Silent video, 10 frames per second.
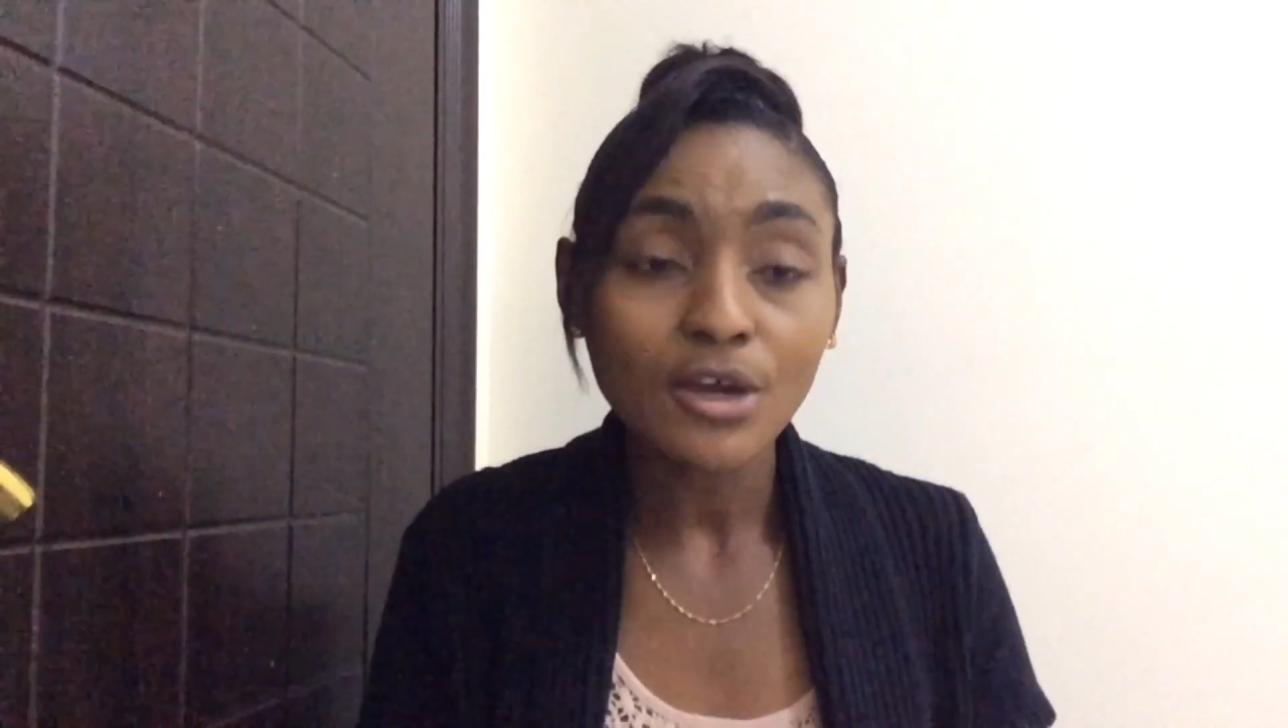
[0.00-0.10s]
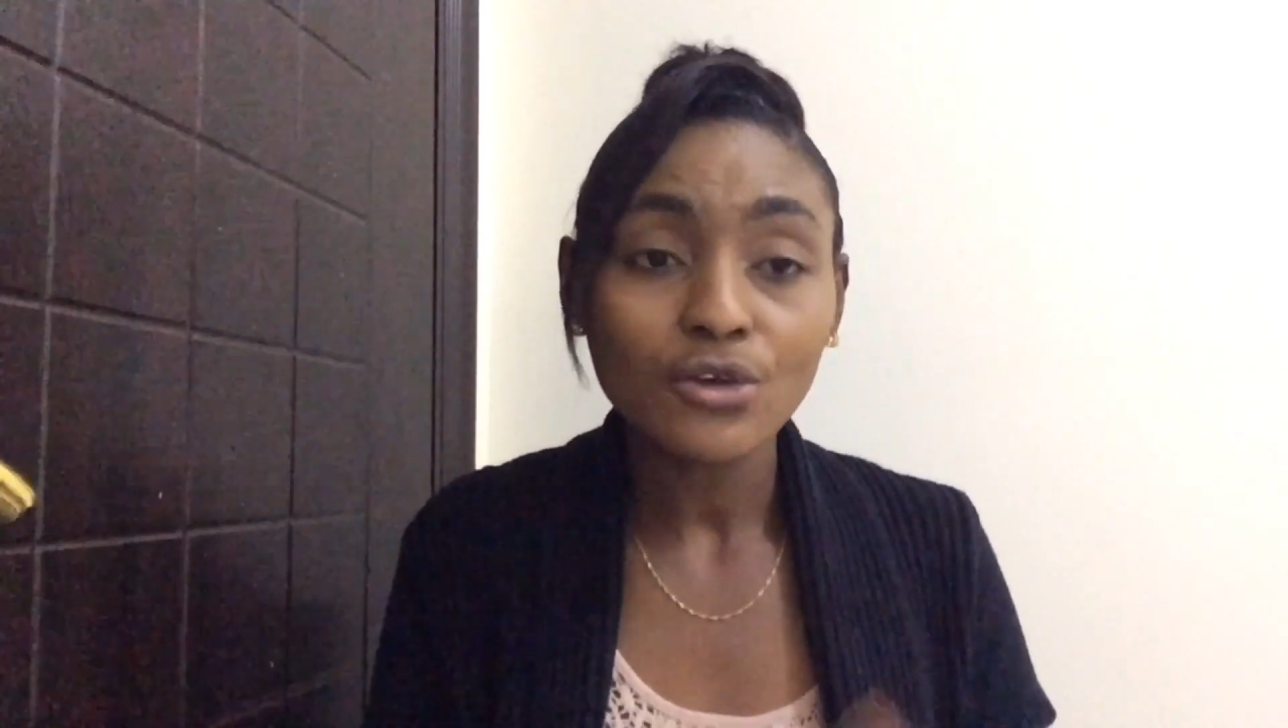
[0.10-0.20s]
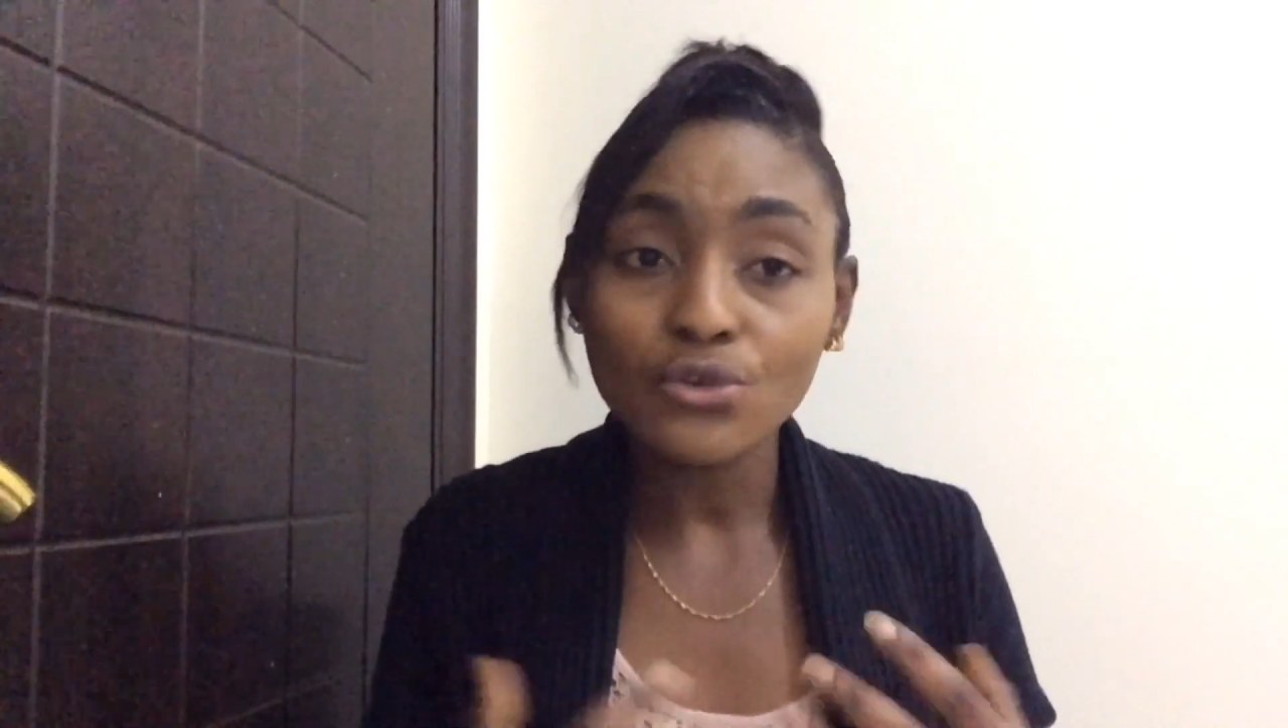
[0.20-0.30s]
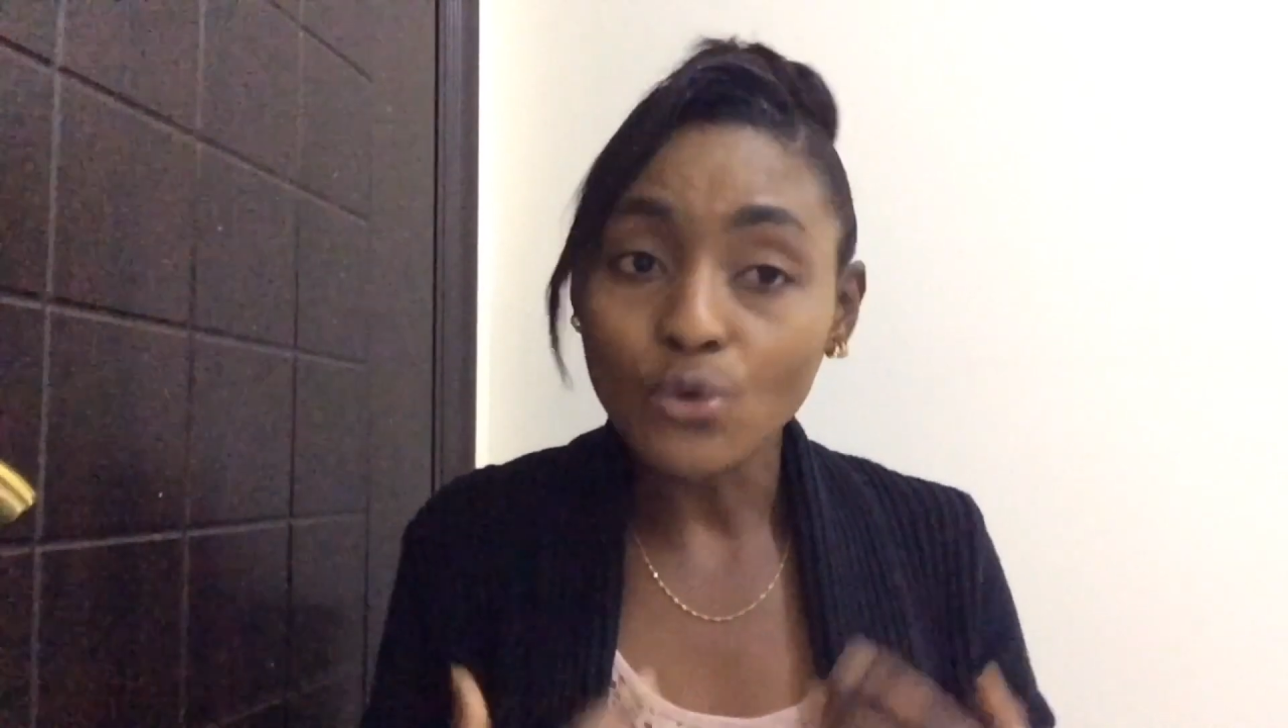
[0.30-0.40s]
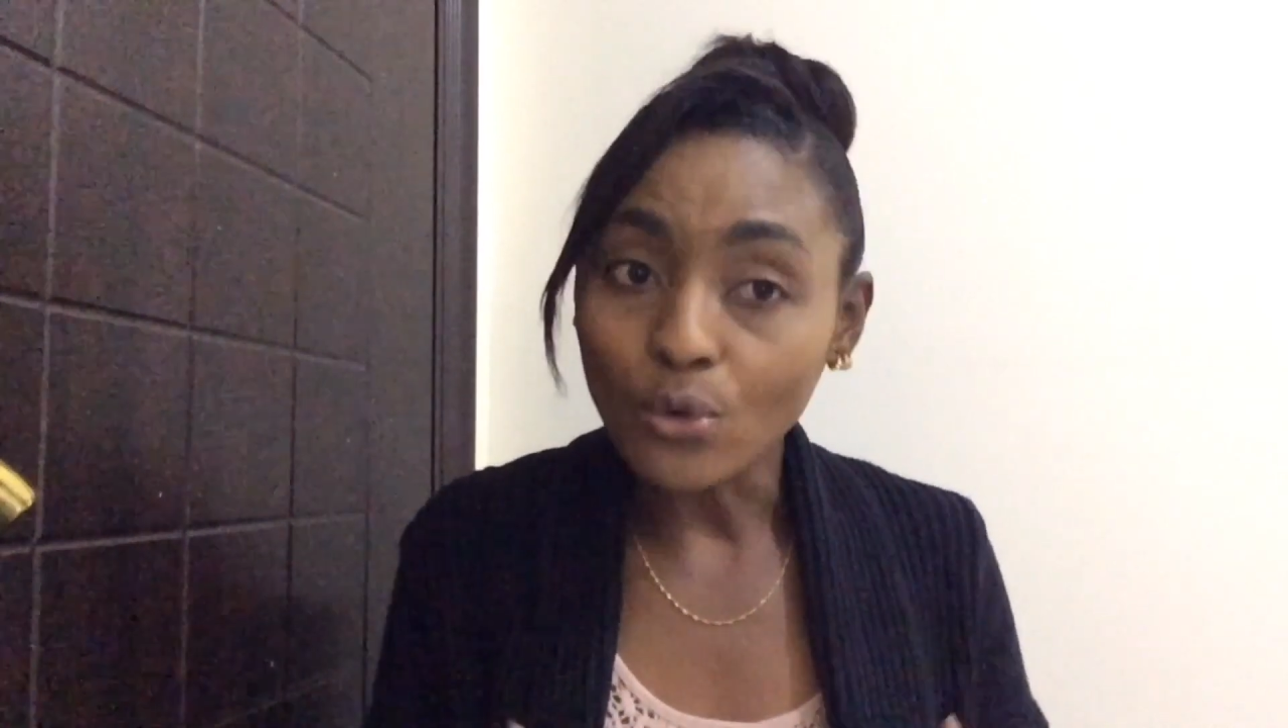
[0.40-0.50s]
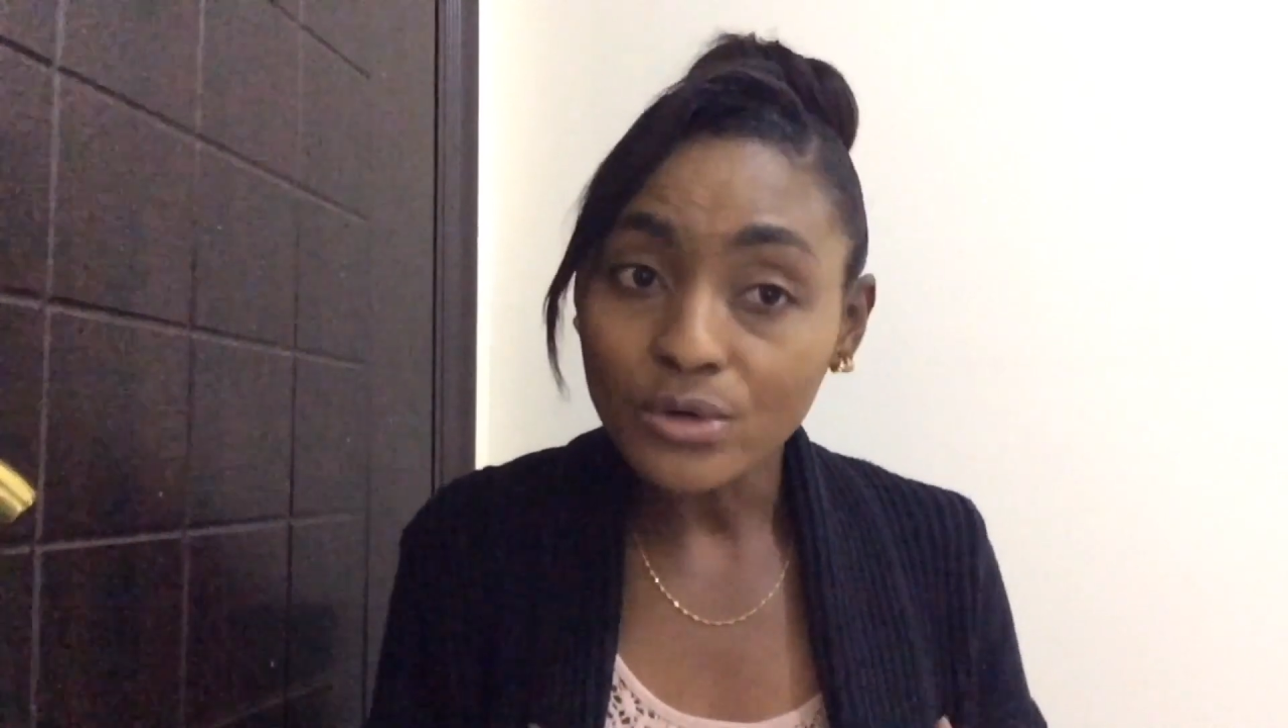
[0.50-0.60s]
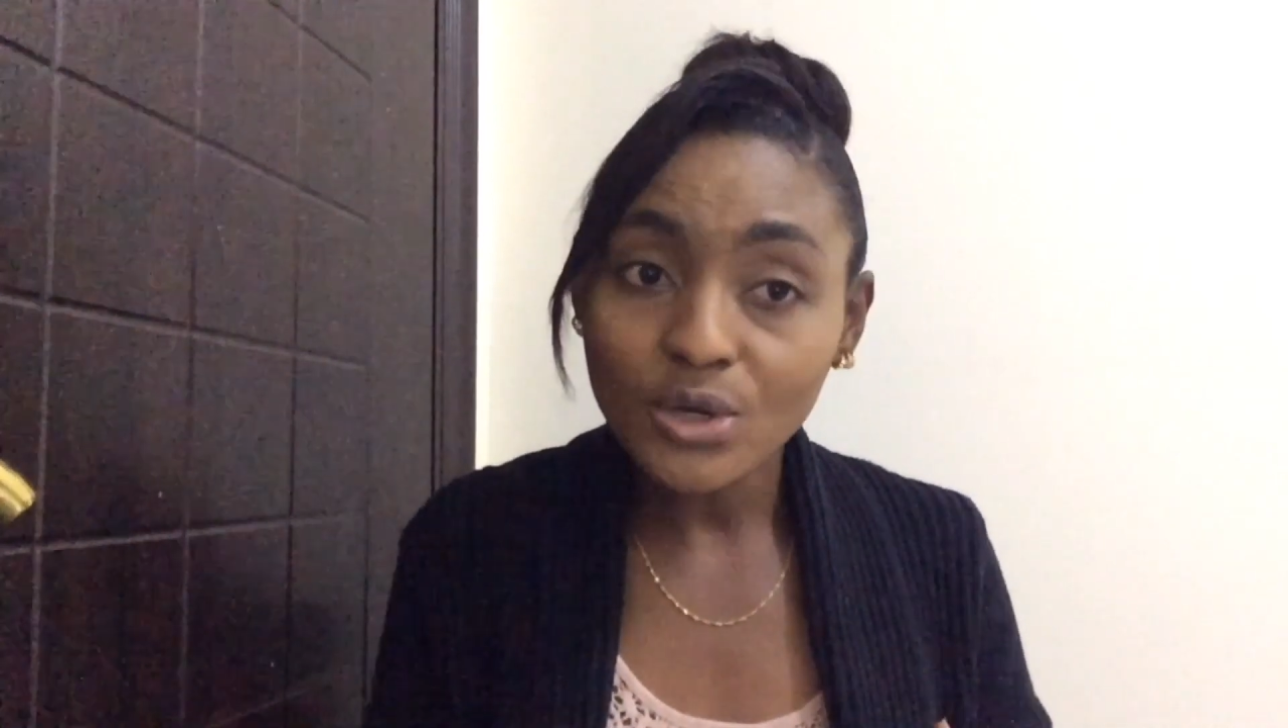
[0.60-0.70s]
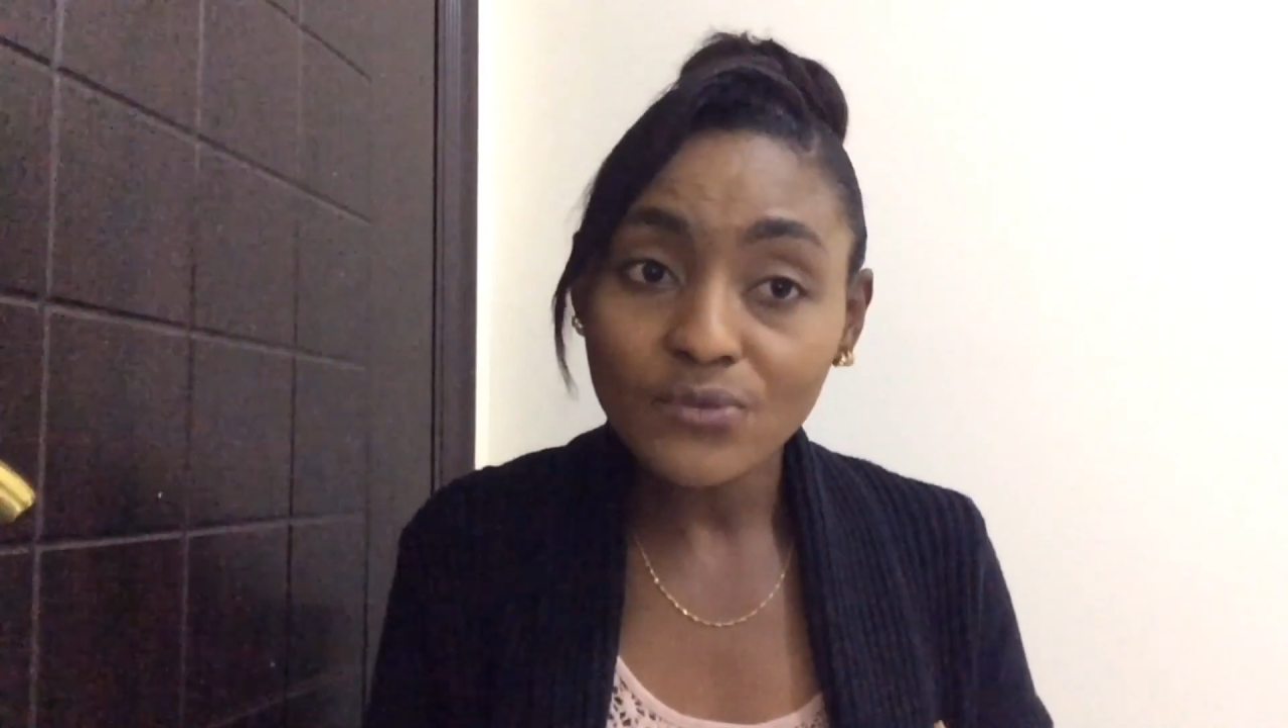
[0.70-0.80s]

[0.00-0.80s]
You own your